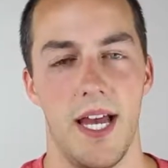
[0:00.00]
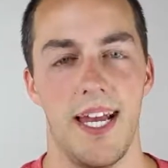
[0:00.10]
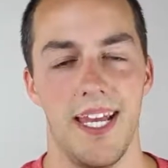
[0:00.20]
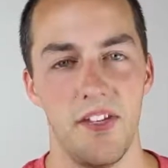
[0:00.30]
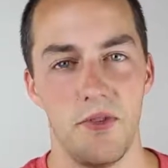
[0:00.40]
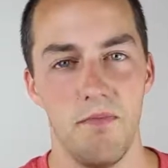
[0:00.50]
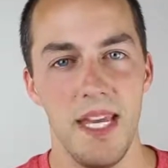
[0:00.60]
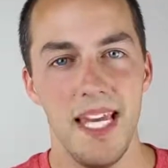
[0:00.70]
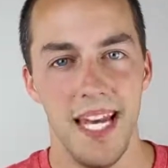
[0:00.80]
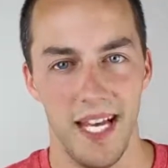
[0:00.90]
And his
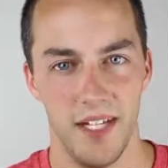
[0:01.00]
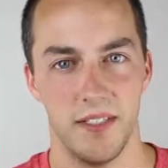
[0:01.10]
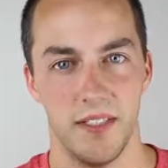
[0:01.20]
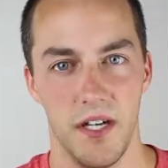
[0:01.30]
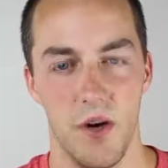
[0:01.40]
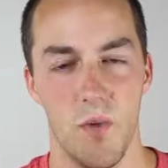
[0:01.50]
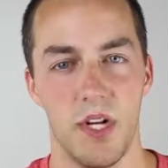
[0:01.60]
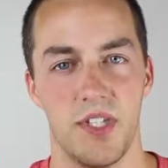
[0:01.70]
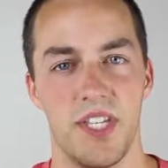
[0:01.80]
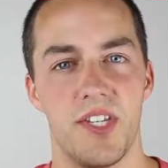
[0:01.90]
meaning
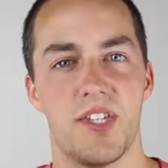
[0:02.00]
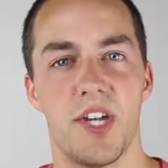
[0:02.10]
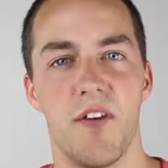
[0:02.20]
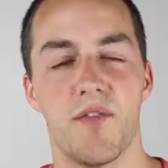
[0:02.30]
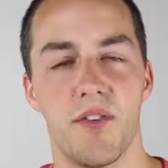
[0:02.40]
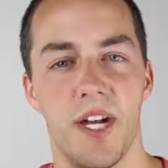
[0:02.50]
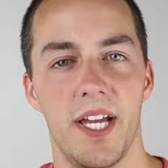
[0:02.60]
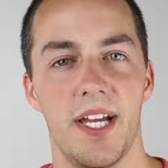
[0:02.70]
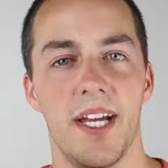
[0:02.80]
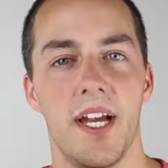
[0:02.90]
was, this
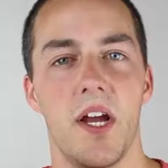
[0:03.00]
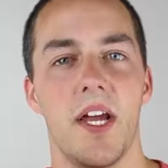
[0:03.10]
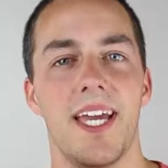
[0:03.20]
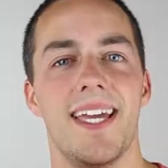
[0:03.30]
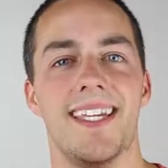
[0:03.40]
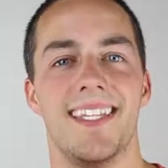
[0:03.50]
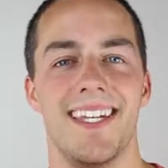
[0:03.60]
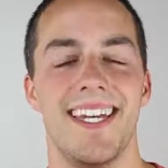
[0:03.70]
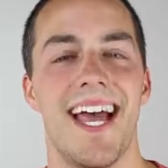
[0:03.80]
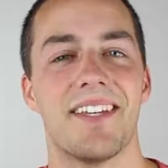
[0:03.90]
suffering is
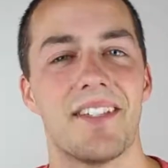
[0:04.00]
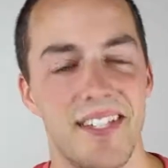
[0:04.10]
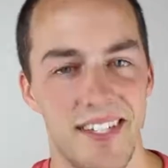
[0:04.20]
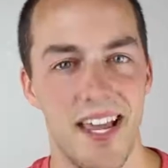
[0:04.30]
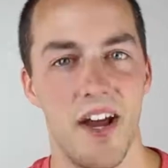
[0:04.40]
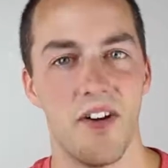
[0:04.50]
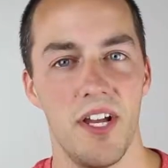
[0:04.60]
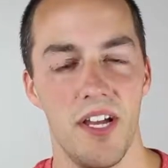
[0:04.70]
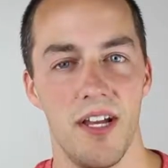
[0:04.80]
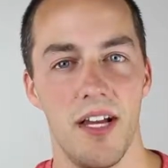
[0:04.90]

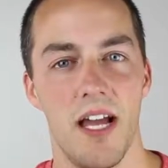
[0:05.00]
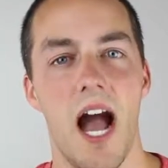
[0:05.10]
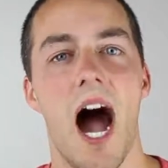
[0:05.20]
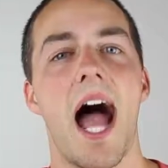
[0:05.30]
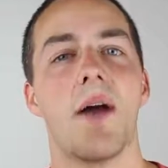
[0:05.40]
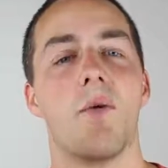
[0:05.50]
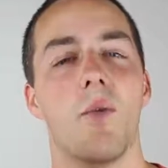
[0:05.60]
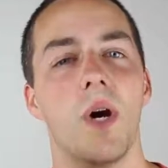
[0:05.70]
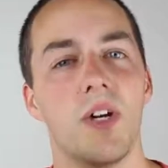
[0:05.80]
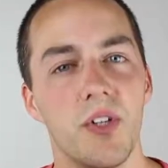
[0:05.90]
necessary. I
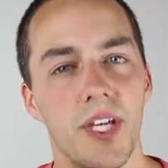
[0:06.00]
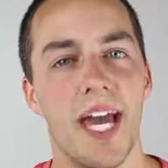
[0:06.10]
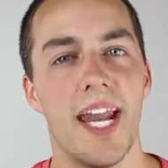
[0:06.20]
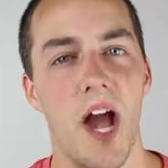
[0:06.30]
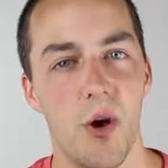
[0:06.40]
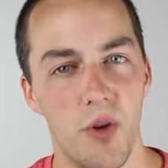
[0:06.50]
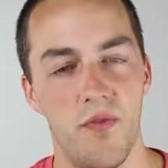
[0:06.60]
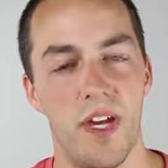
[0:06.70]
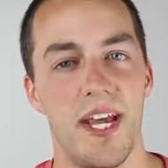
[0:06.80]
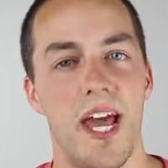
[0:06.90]
will get out
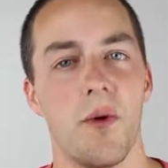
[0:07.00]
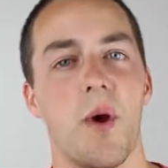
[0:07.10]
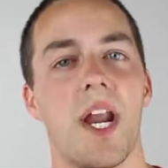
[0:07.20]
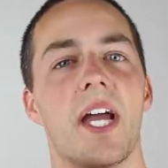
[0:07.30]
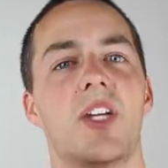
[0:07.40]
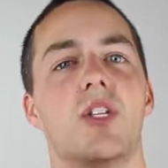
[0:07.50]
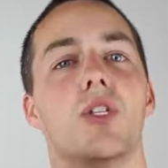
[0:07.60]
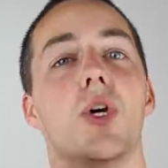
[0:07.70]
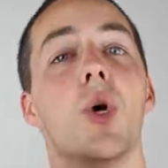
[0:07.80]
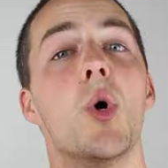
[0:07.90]
of it. And when I
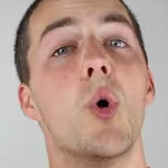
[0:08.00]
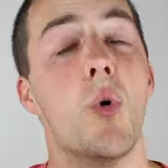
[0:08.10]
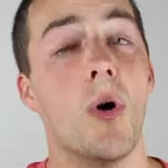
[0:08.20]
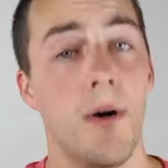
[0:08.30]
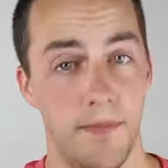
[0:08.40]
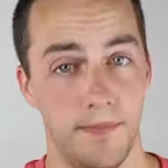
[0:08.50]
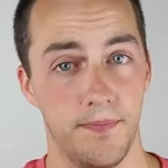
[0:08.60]
do,